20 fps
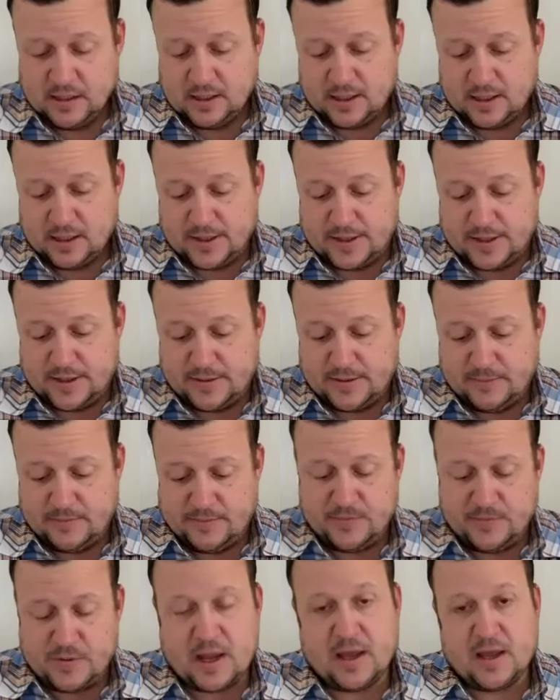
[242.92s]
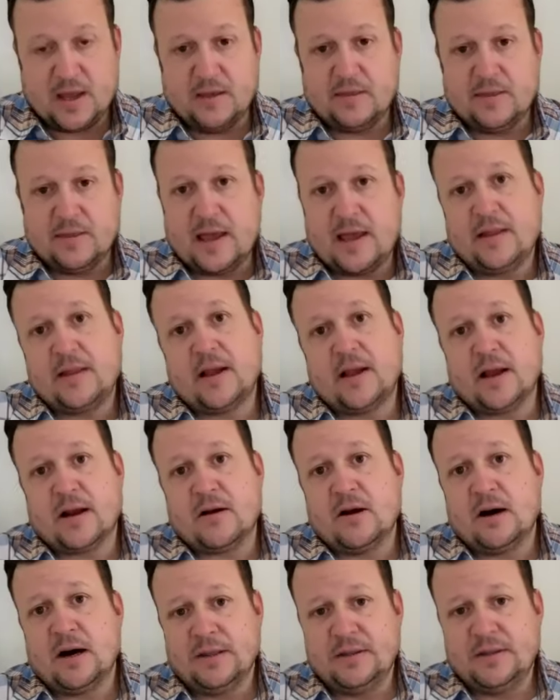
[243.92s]
And then I
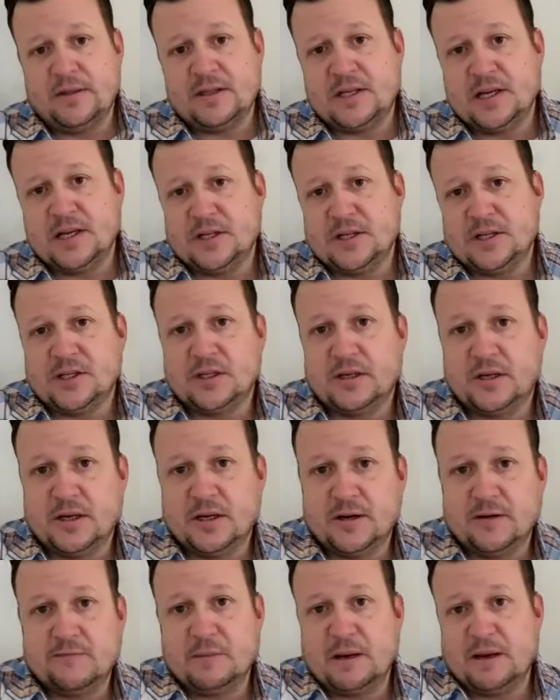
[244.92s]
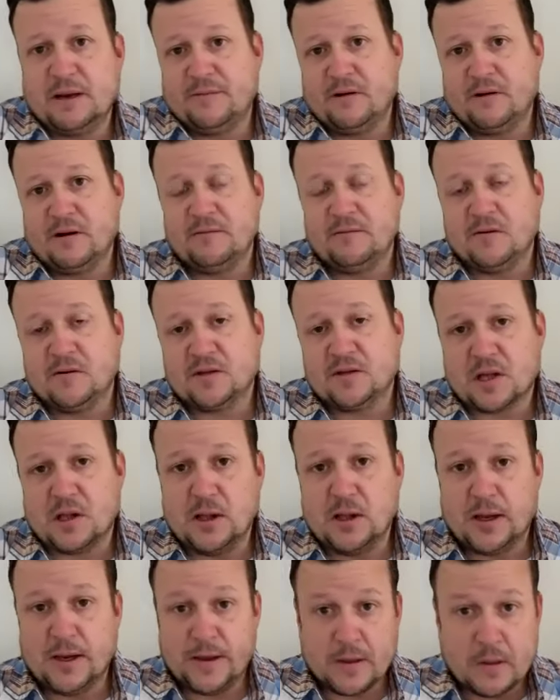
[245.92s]
caught the attention of my very first
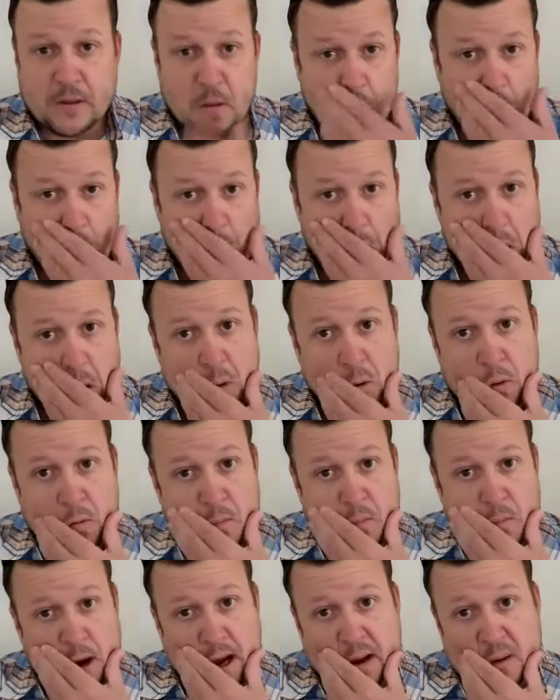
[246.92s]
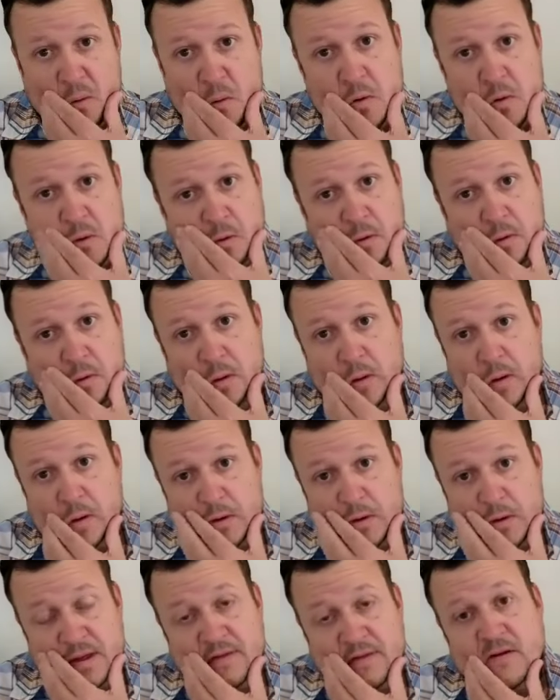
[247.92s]
client, whom I will
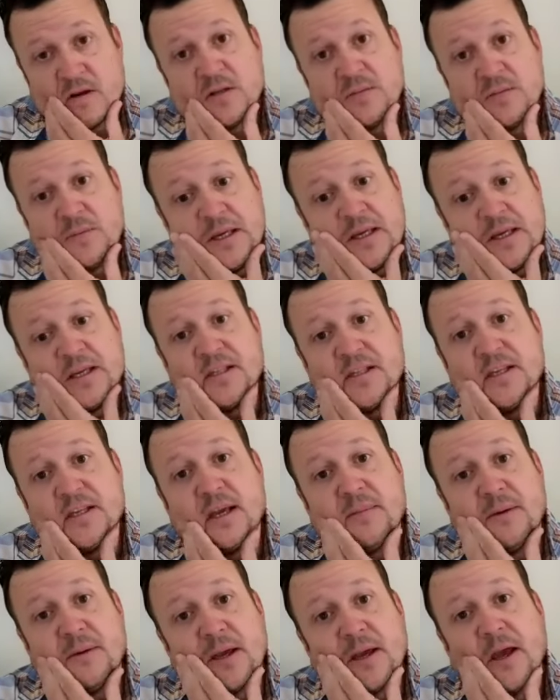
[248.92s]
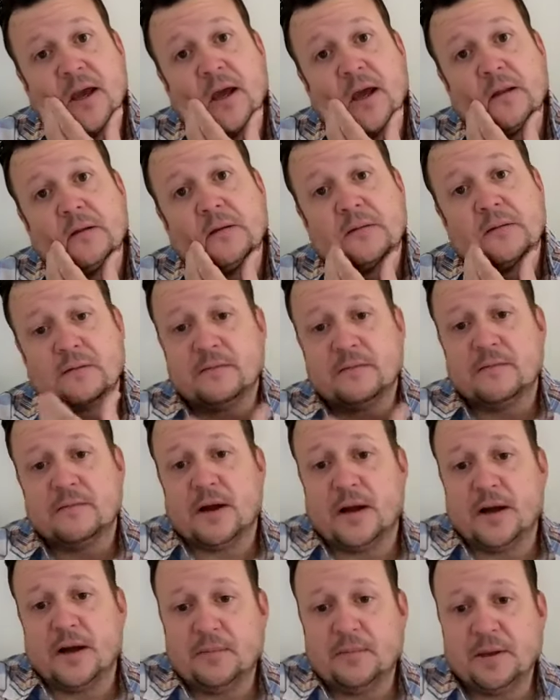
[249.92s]
never speak his name again
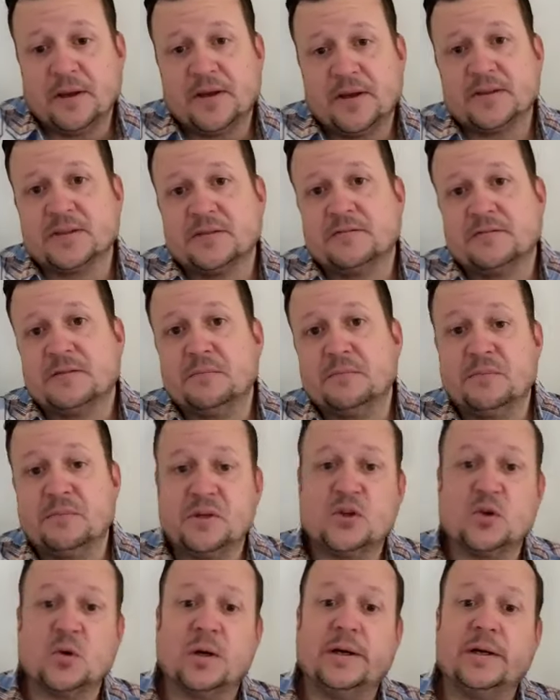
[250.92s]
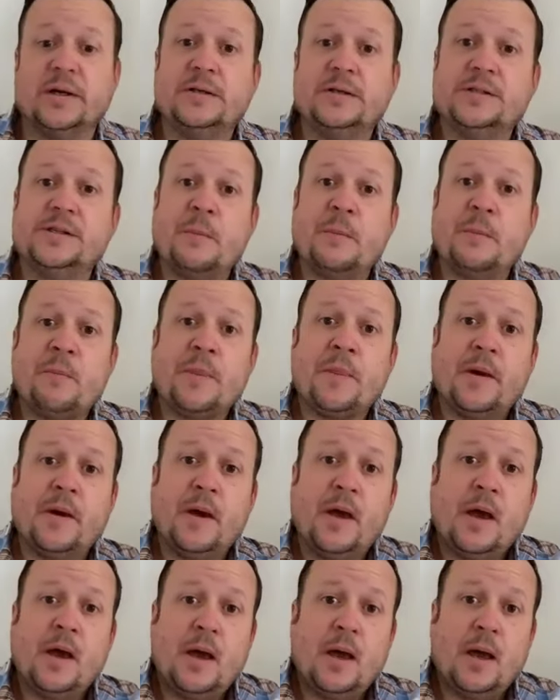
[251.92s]
because of some betrayals.
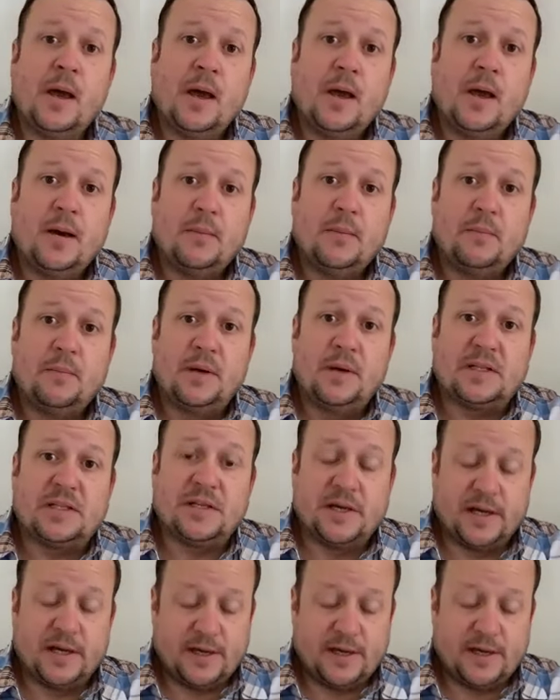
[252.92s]
But